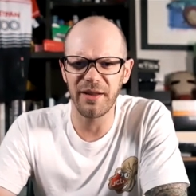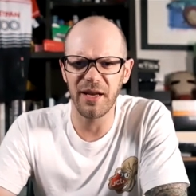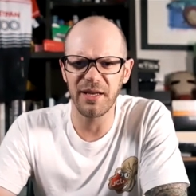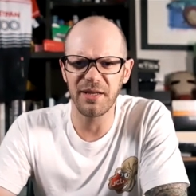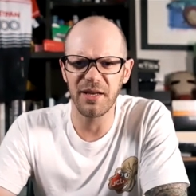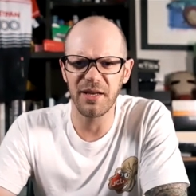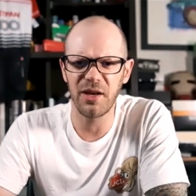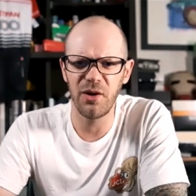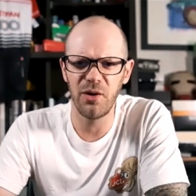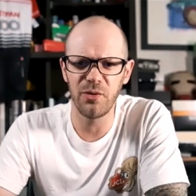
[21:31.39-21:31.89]

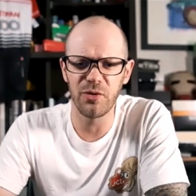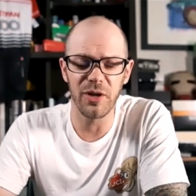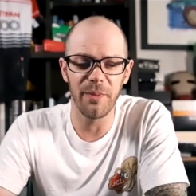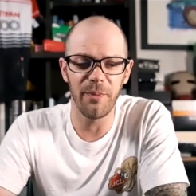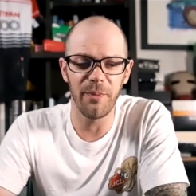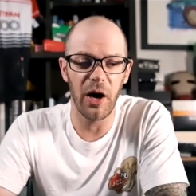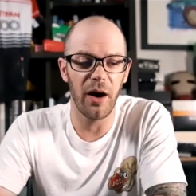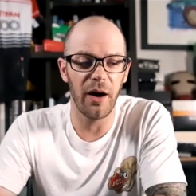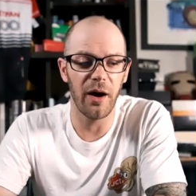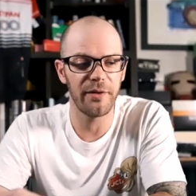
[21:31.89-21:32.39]
There's a huge
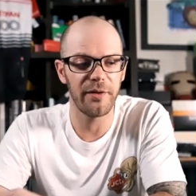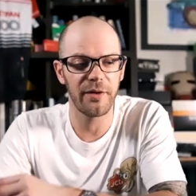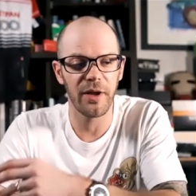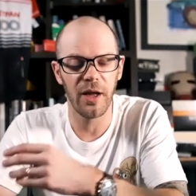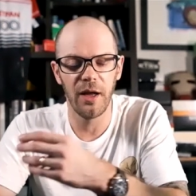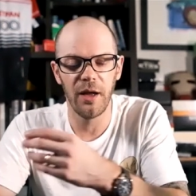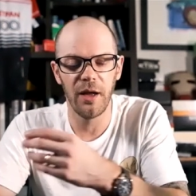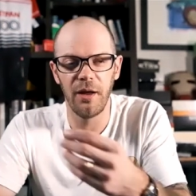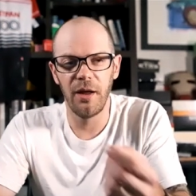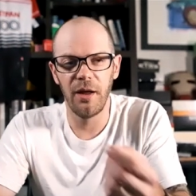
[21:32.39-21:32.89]
demand
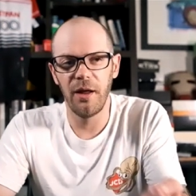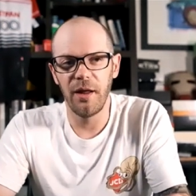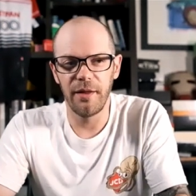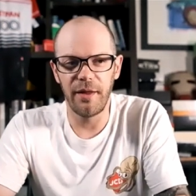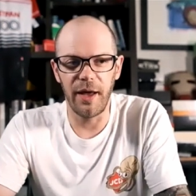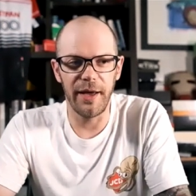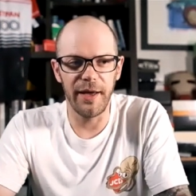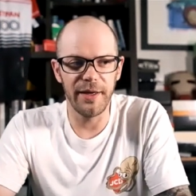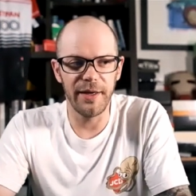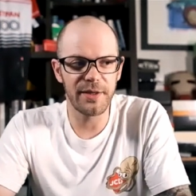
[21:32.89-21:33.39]

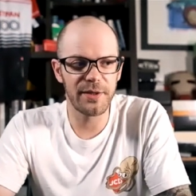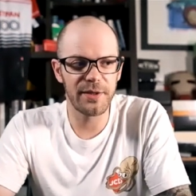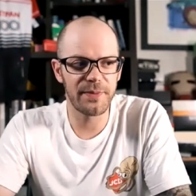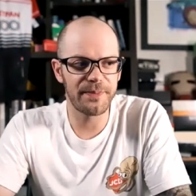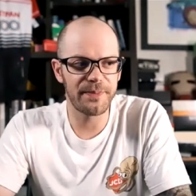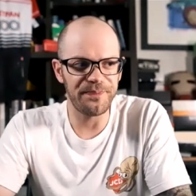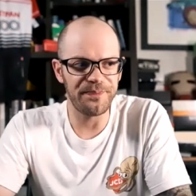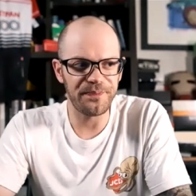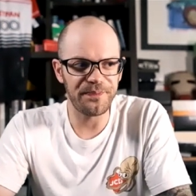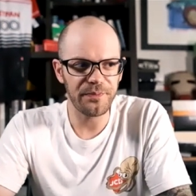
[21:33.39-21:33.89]
there's
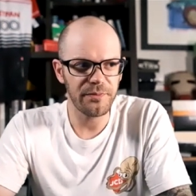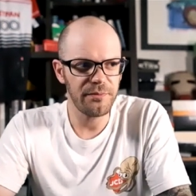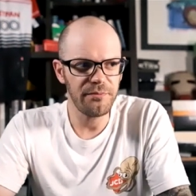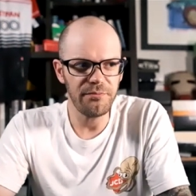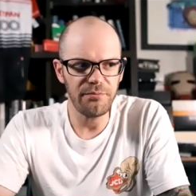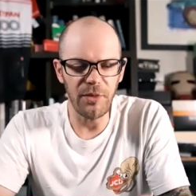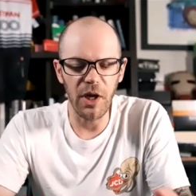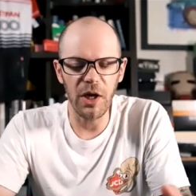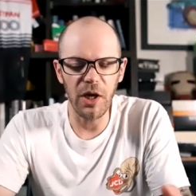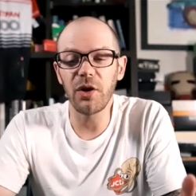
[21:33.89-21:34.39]

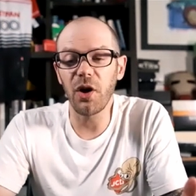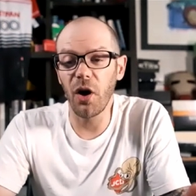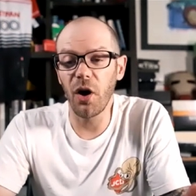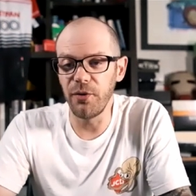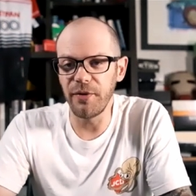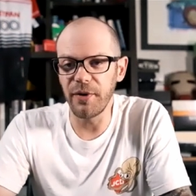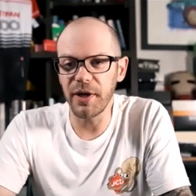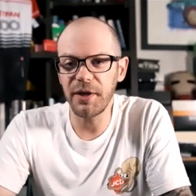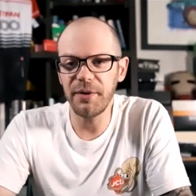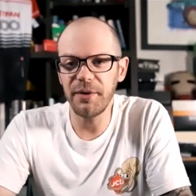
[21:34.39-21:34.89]

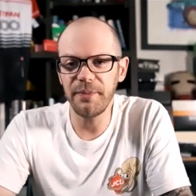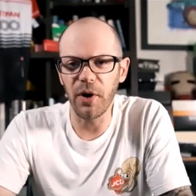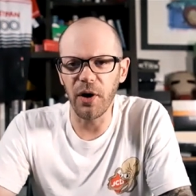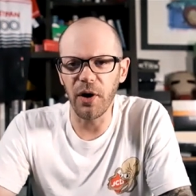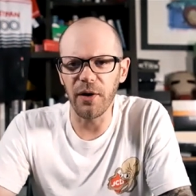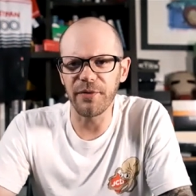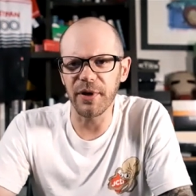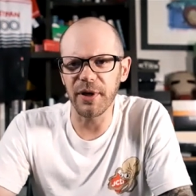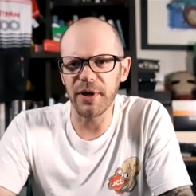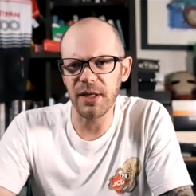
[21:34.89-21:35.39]
COVID,
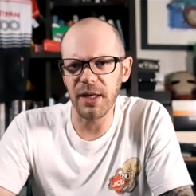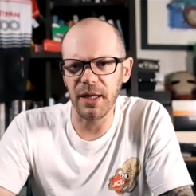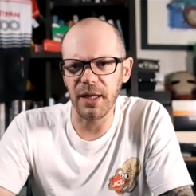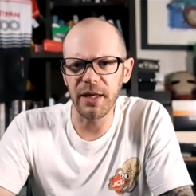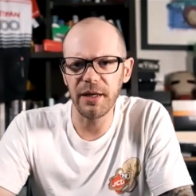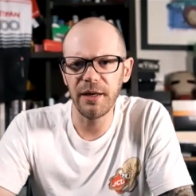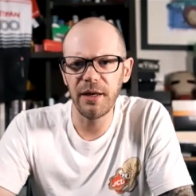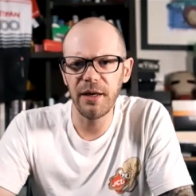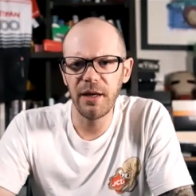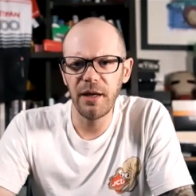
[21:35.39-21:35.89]

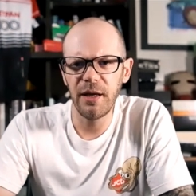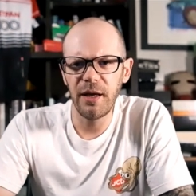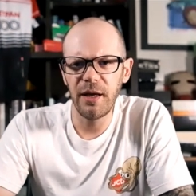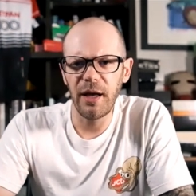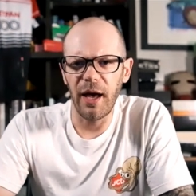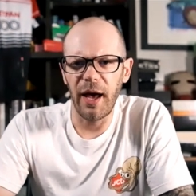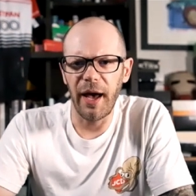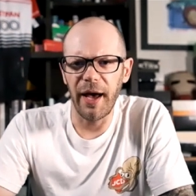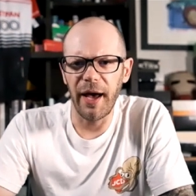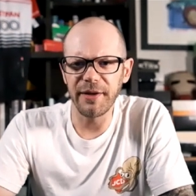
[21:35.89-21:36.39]
obviously,
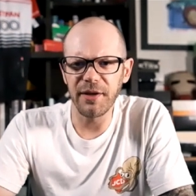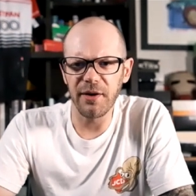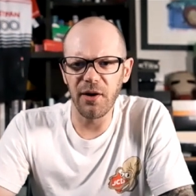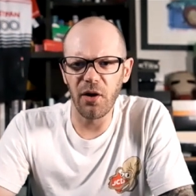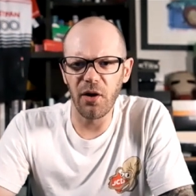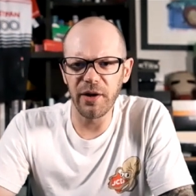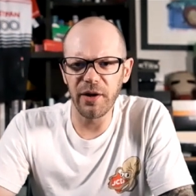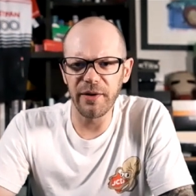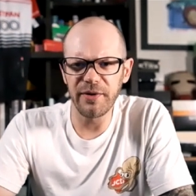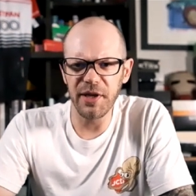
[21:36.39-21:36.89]
and a
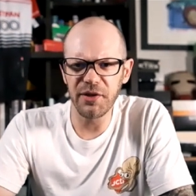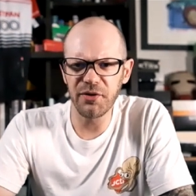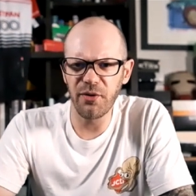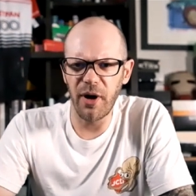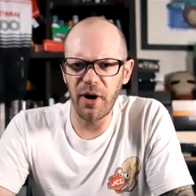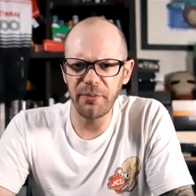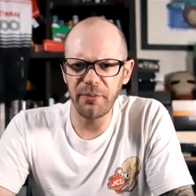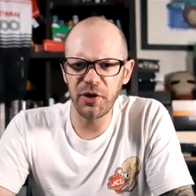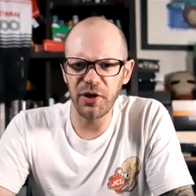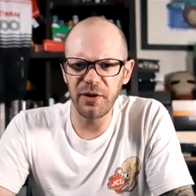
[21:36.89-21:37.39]
lot of
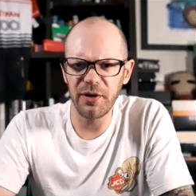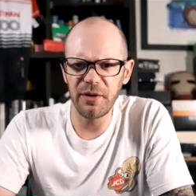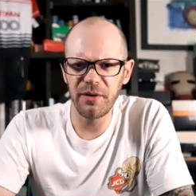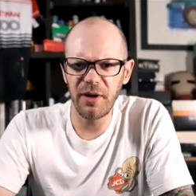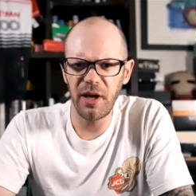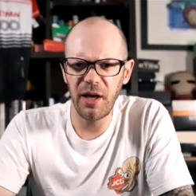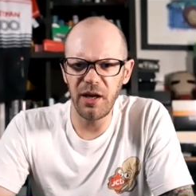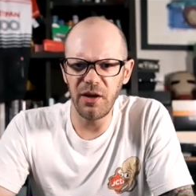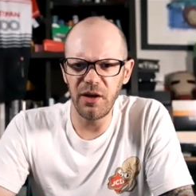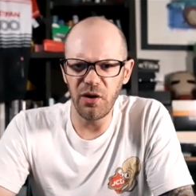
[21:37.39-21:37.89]
disruption
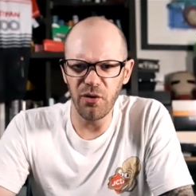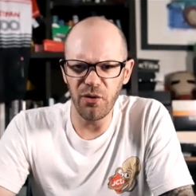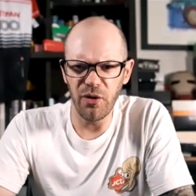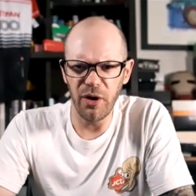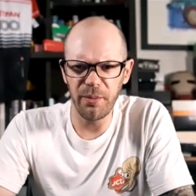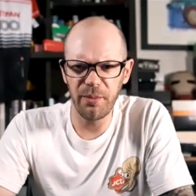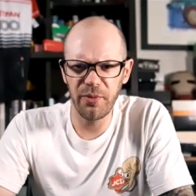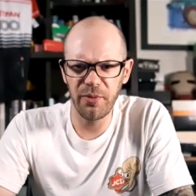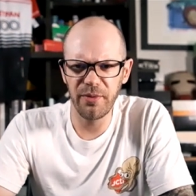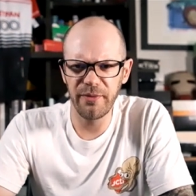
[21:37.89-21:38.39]
in
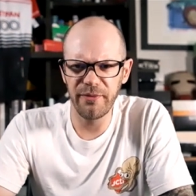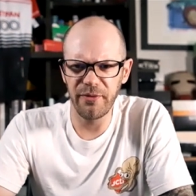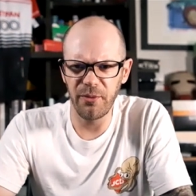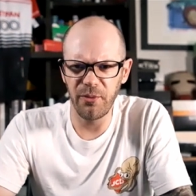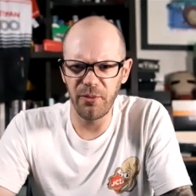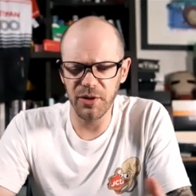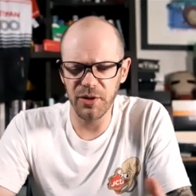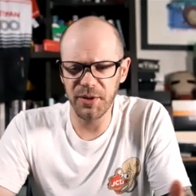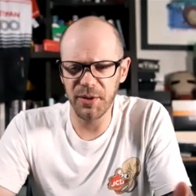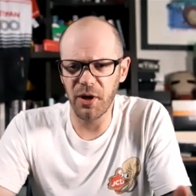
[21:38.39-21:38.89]
Europe from
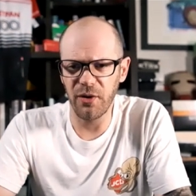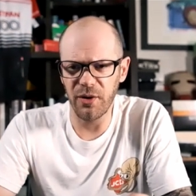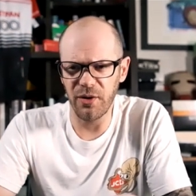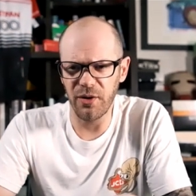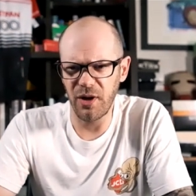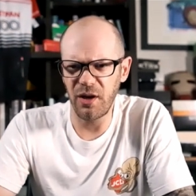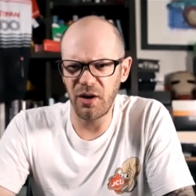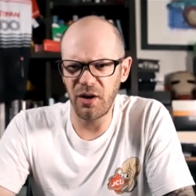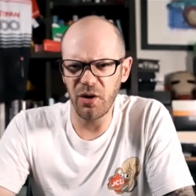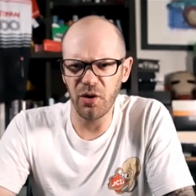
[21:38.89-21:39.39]
what's going
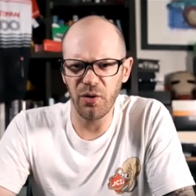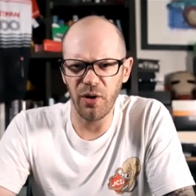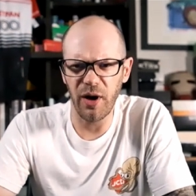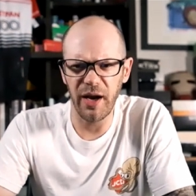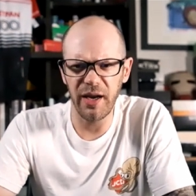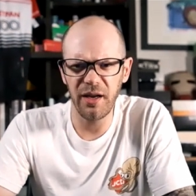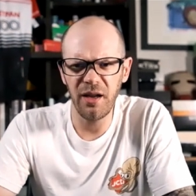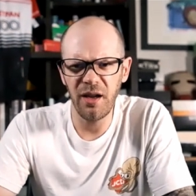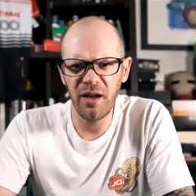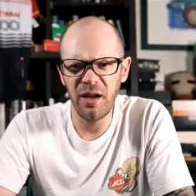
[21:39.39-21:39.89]
on in
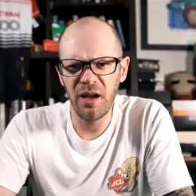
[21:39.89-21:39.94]
Ukraine.